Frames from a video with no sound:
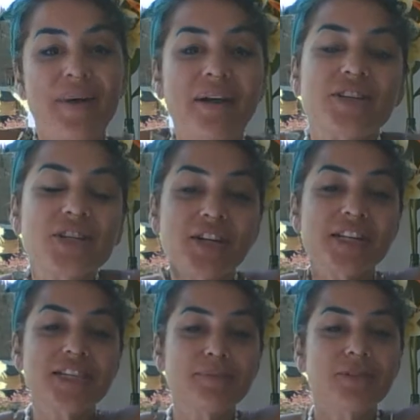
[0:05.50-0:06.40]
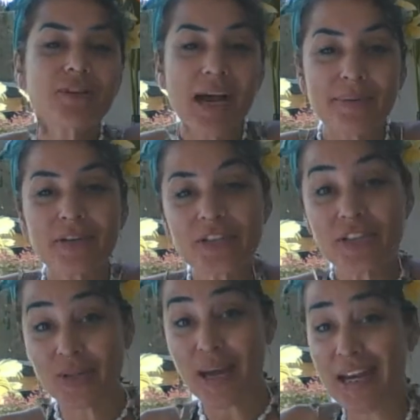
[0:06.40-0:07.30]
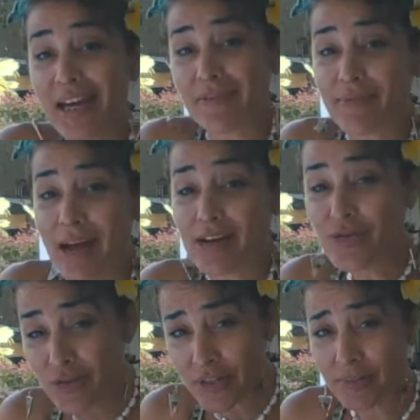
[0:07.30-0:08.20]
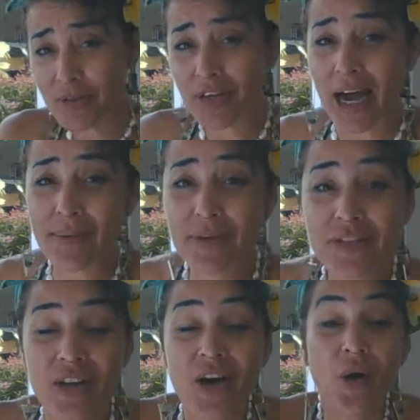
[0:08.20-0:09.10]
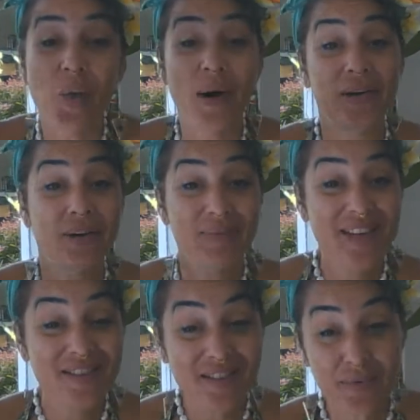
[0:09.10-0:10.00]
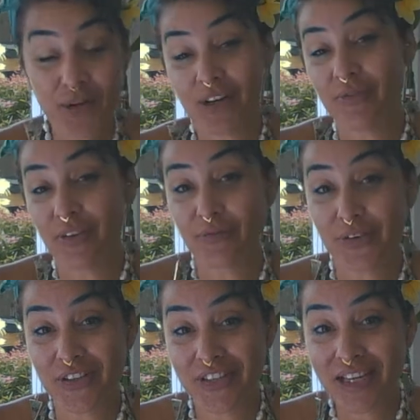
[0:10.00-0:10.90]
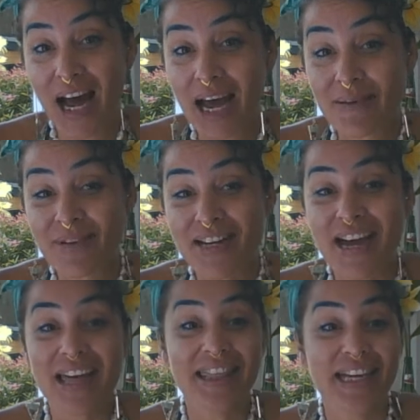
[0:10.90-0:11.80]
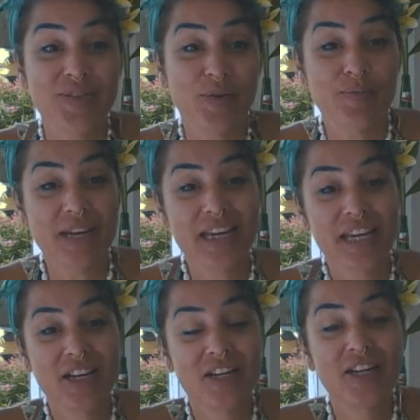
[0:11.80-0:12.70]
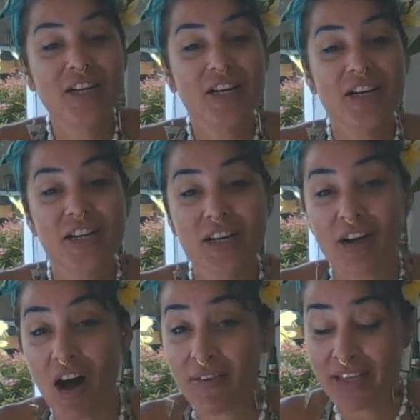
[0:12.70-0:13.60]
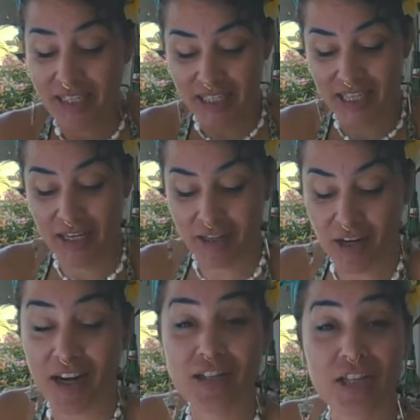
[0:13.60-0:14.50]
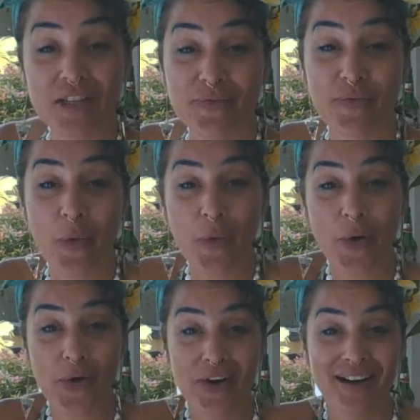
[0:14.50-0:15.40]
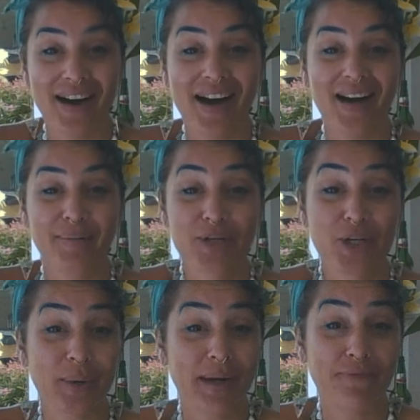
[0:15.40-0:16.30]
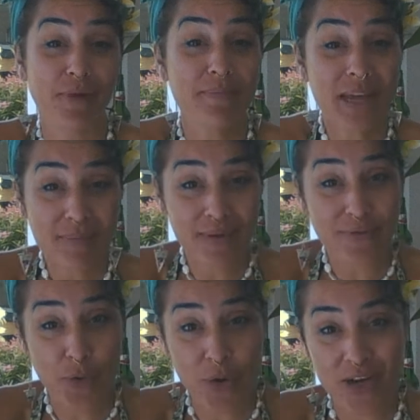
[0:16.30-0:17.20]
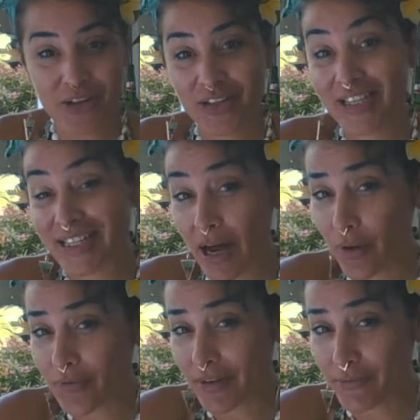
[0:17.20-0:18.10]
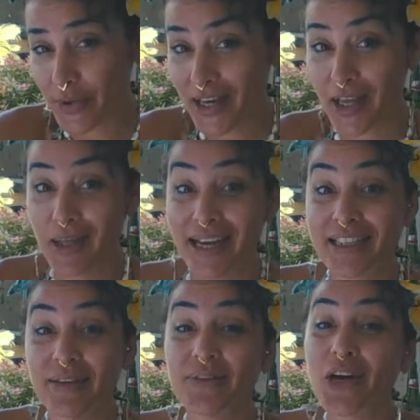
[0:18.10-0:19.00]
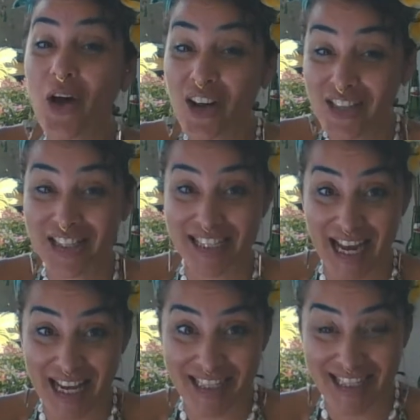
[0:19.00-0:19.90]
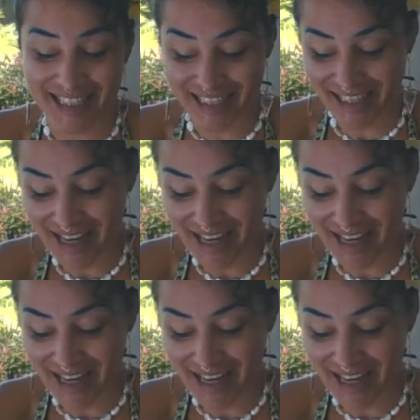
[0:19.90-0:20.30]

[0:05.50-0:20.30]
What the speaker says: my returning subscribers. To any of my new subscribers, welcome here. If you're here for the first time, thanks for being here. You're obviously here not just for showing up for me, but for yourself and for the collective consciousness.